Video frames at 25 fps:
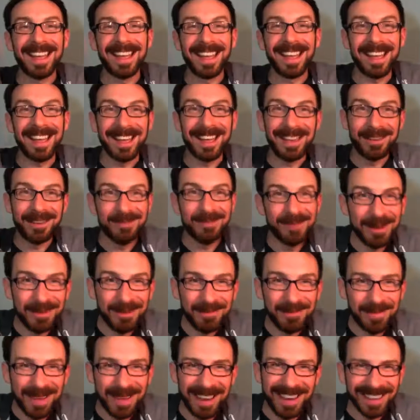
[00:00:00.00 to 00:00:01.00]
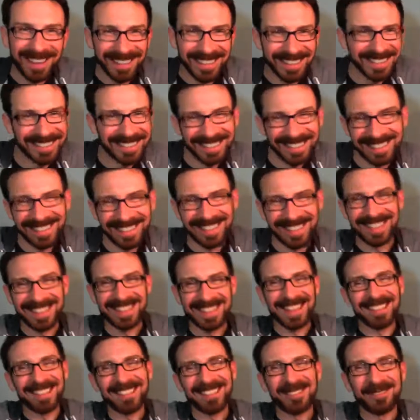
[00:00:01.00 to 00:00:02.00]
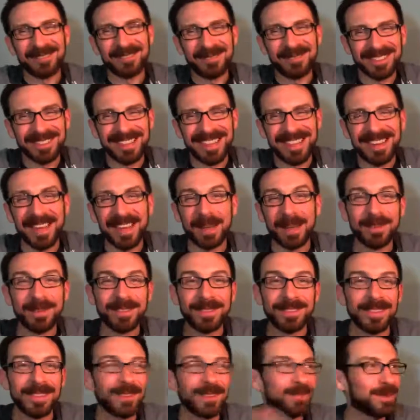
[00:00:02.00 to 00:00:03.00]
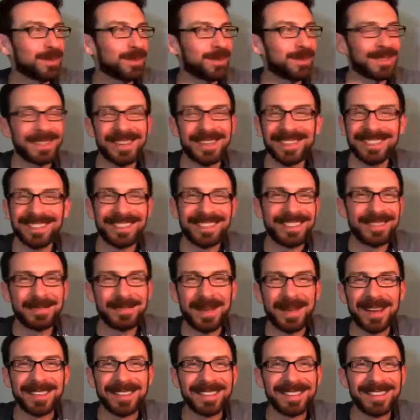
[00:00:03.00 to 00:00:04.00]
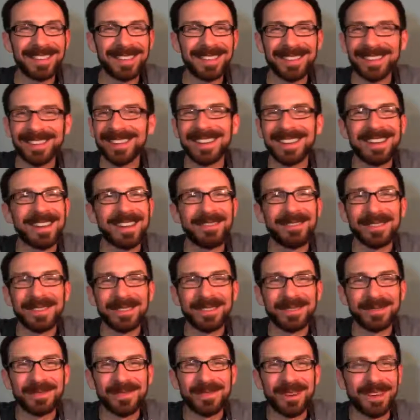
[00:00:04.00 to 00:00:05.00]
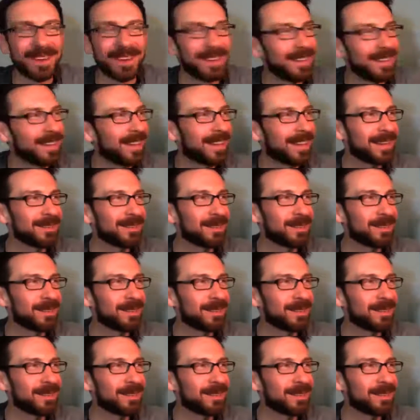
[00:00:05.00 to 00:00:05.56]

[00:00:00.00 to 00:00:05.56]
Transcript: And we're back. And that's how quick that happens. Ripley edits this back together and everything's fine. Hi,